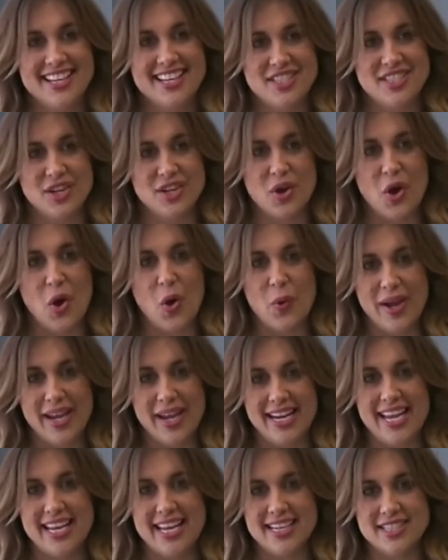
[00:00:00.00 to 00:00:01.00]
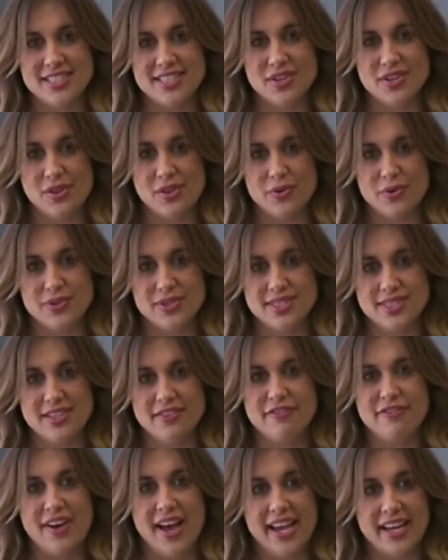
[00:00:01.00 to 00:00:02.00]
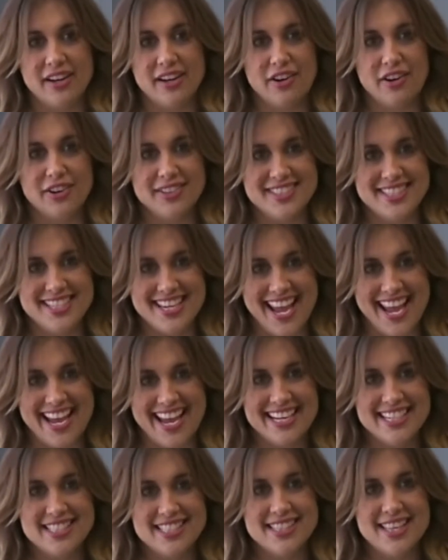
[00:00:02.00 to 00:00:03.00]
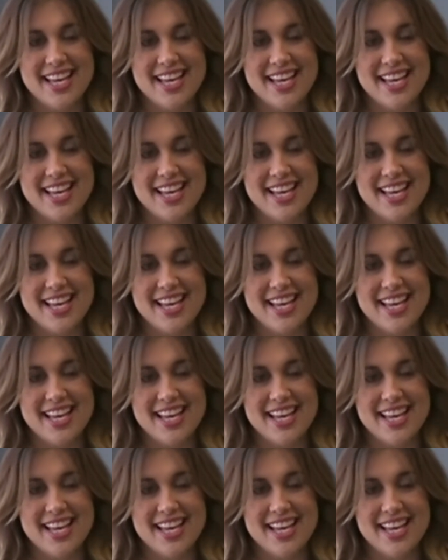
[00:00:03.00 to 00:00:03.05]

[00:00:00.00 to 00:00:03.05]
to going into those final days.